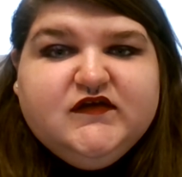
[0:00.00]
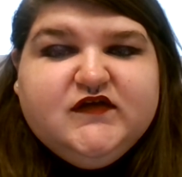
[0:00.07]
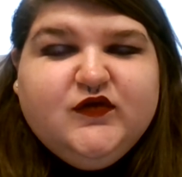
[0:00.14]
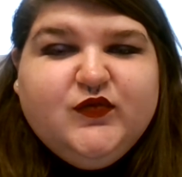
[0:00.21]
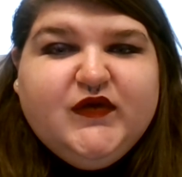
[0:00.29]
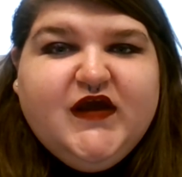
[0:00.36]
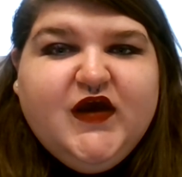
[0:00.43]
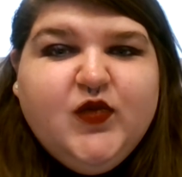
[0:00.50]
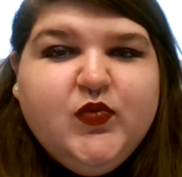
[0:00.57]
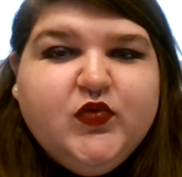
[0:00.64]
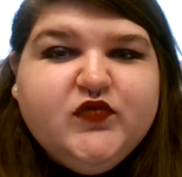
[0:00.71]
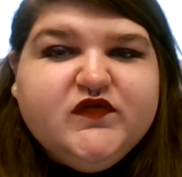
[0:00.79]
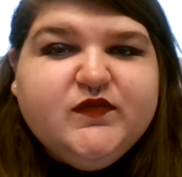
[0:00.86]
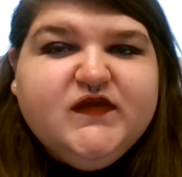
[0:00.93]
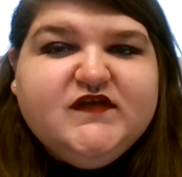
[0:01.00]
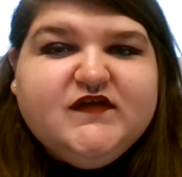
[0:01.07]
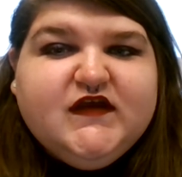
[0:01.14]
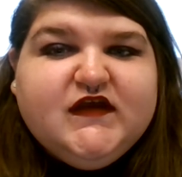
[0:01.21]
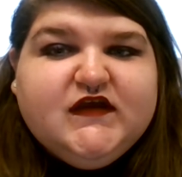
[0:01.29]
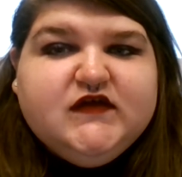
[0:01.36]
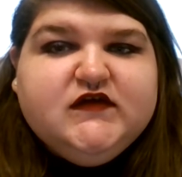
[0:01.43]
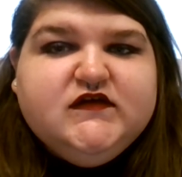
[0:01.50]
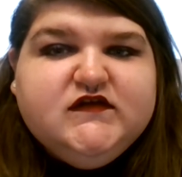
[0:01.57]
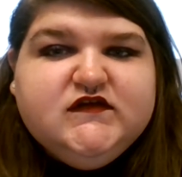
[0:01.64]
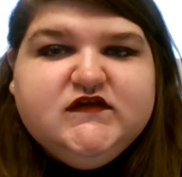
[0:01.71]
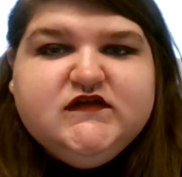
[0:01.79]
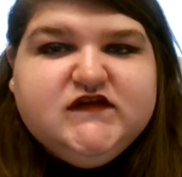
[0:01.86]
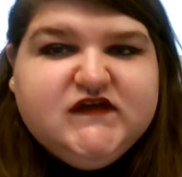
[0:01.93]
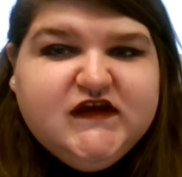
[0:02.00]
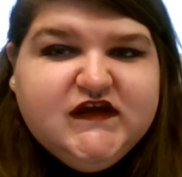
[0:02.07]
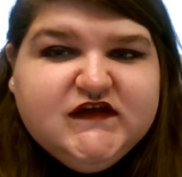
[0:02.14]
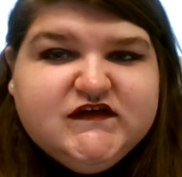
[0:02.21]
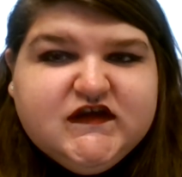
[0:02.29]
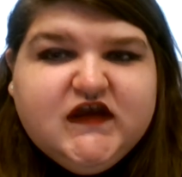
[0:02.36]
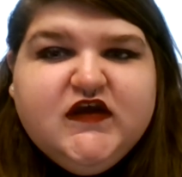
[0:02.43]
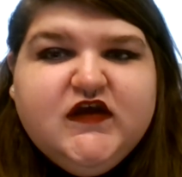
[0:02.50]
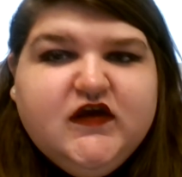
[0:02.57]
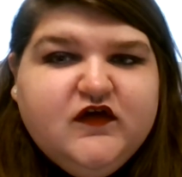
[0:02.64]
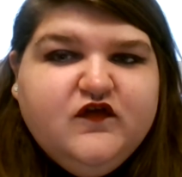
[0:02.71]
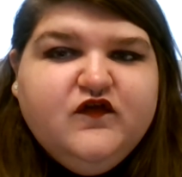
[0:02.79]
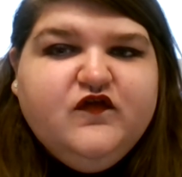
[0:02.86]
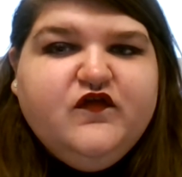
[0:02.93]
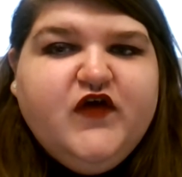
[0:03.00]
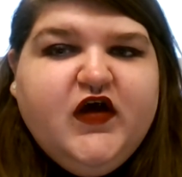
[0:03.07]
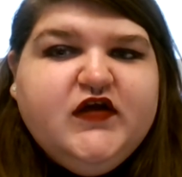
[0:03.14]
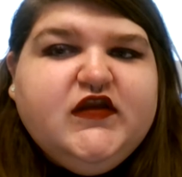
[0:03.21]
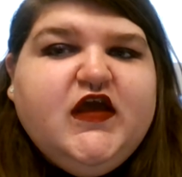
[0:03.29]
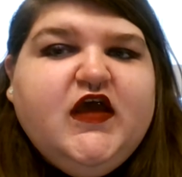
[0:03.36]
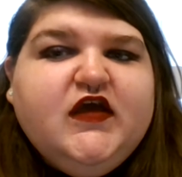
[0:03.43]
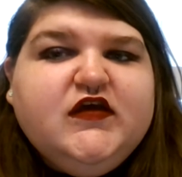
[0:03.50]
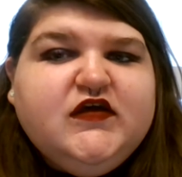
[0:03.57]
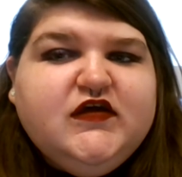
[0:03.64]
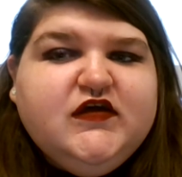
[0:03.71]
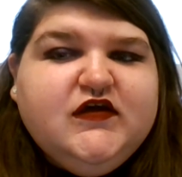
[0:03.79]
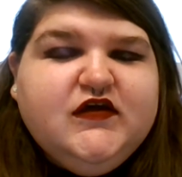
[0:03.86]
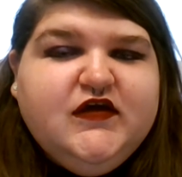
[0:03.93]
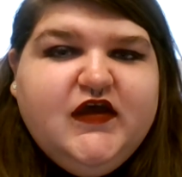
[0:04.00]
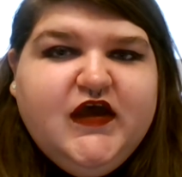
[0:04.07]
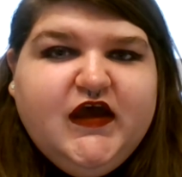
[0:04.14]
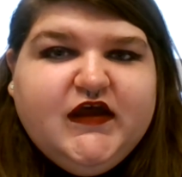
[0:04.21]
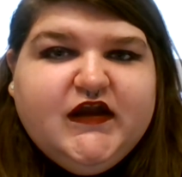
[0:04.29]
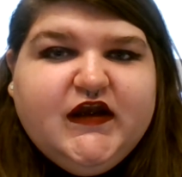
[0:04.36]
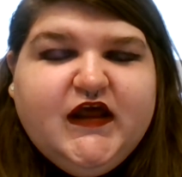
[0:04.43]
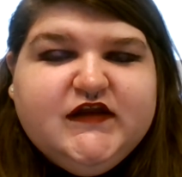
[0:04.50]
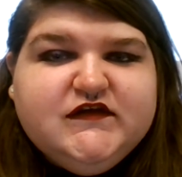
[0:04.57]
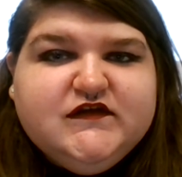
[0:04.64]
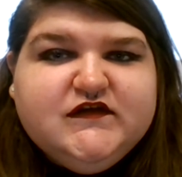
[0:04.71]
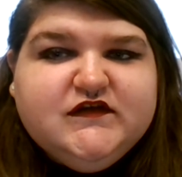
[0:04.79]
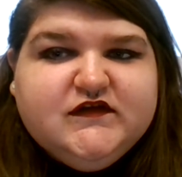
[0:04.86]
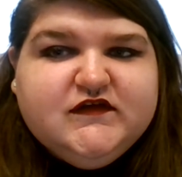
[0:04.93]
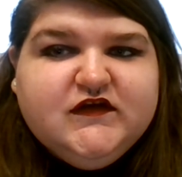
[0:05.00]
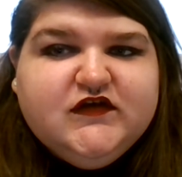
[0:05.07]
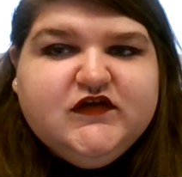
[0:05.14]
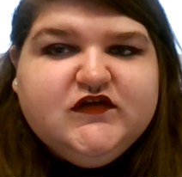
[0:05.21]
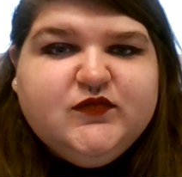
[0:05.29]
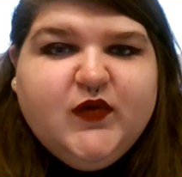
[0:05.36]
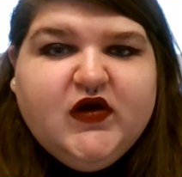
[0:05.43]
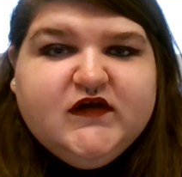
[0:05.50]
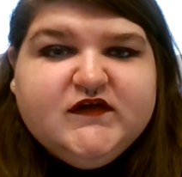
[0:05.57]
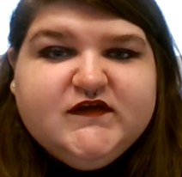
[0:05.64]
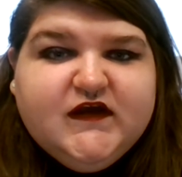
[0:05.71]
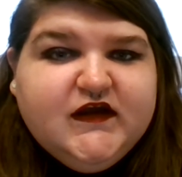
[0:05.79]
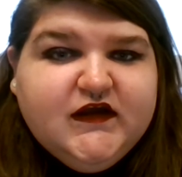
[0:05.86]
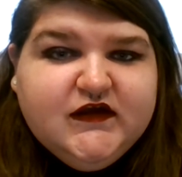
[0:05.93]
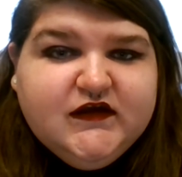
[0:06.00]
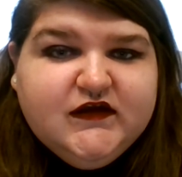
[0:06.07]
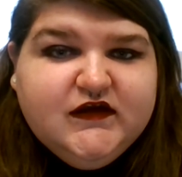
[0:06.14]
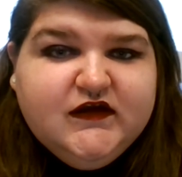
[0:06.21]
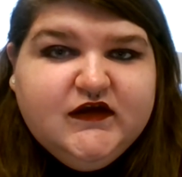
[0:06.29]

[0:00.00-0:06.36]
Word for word: So when Helmut was missing, Dieter Warnecke had led the search party.